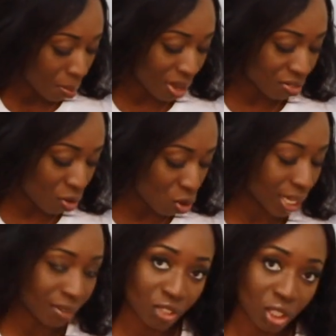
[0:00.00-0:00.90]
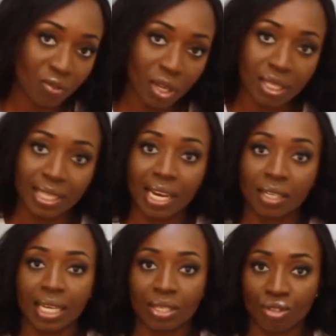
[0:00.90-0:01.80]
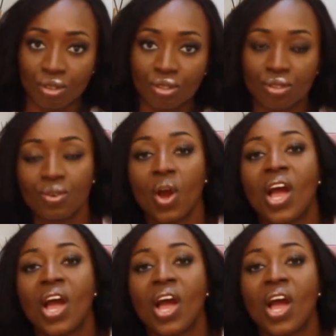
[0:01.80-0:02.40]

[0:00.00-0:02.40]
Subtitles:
My phone have just fallen down as usual.